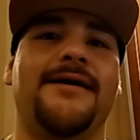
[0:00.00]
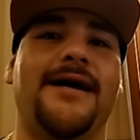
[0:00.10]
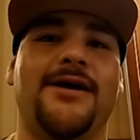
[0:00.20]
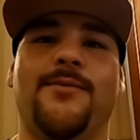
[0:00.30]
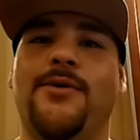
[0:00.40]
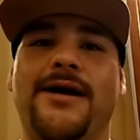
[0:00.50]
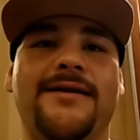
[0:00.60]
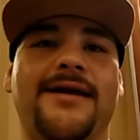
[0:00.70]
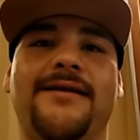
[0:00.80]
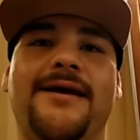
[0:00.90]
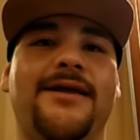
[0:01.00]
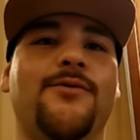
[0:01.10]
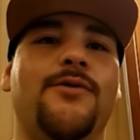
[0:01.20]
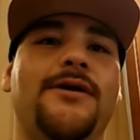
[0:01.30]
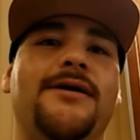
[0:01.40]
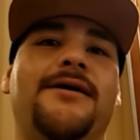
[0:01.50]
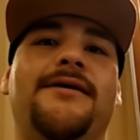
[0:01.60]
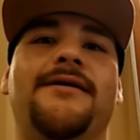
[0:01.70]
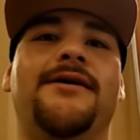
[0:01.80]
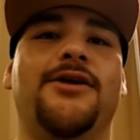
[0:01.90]
in your brain that you want
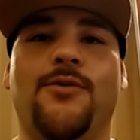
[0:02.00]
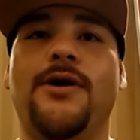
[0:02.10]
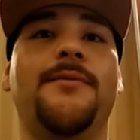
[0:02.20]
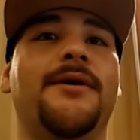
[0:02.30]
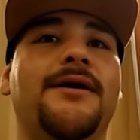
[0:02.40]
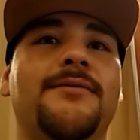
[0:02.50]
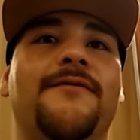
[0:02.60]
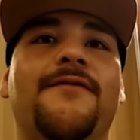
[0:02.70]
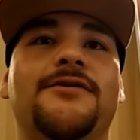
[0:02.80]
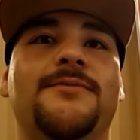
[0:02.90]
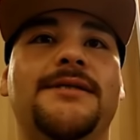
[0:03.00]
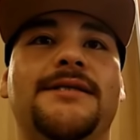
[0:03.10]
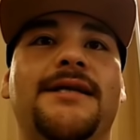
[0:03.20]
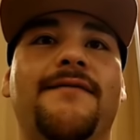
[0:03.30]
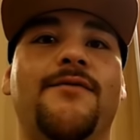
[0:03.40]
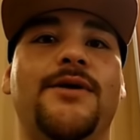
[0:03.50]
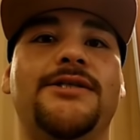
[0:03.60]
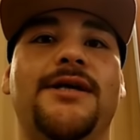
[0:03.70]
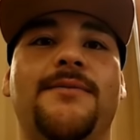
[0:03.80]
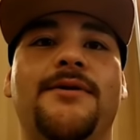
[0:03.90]
to become the first Mexican heavyweight
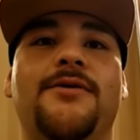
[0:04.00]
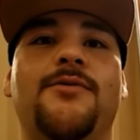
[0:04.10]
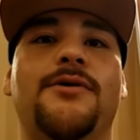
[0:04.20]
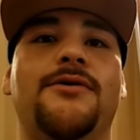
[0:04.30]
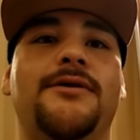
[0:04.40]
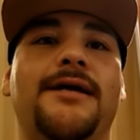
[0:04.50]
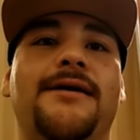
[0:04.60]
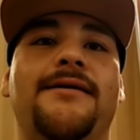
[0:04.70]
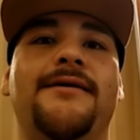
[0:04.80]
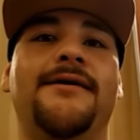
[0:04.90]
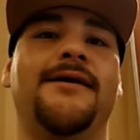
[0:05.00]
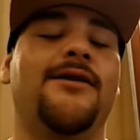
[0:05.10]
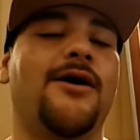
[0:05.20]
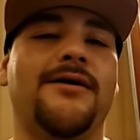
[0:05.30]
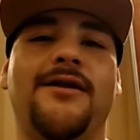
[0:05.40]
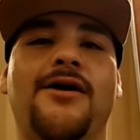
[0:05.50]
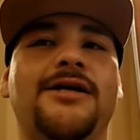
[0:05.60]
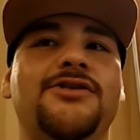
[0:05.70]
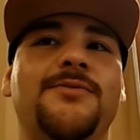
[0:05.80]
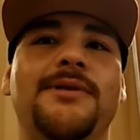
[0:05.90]
champion of the world. And long
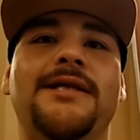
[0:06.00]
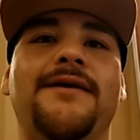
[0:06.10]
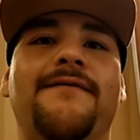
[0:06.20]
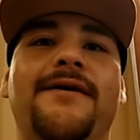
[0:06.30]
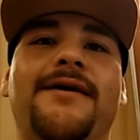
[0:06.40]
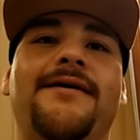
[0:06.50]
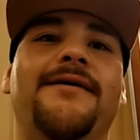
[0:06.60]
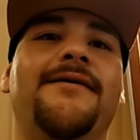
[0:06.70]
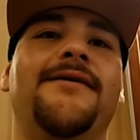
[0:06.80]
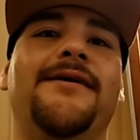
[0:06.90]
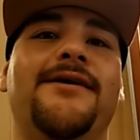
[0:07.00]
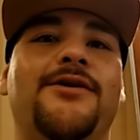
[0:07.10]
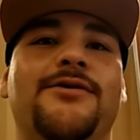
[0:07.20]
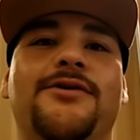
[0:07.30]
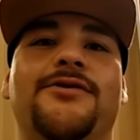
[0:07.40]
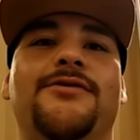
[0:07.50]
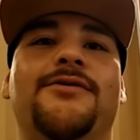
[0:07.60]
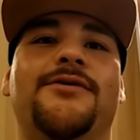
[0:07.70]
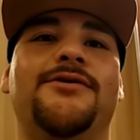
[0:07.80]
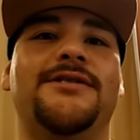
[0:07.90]
as you believe it,
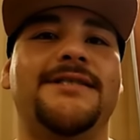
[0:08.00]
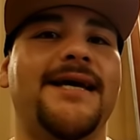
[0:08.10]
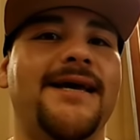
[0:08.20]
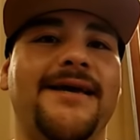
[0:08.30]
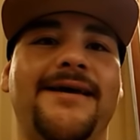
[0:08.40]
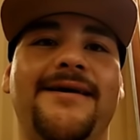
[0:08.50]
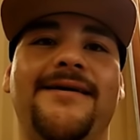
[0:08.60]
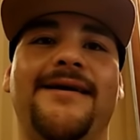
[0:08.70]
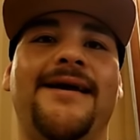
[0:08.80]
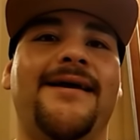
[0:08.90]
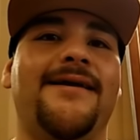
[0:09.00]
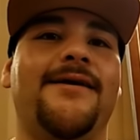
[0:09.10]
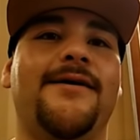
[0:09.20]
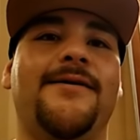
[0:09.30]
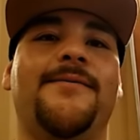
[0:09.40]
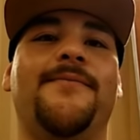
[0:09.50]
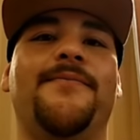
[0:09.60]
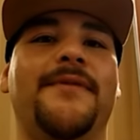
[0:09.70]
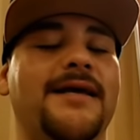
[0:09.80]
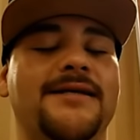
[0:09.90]
you say it, and
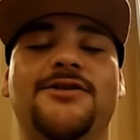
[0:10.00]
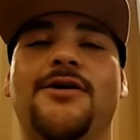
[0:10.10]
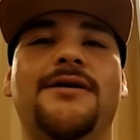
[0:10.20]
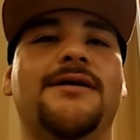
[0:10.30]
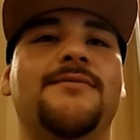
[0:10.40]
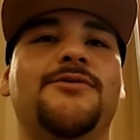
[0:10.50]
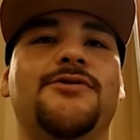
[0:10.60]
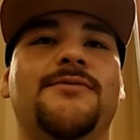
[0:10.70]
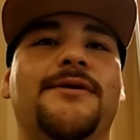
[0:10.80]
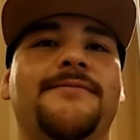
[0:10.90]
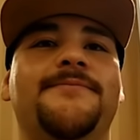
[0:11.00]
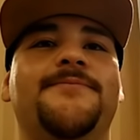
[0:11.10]
it's all gonna come true, man.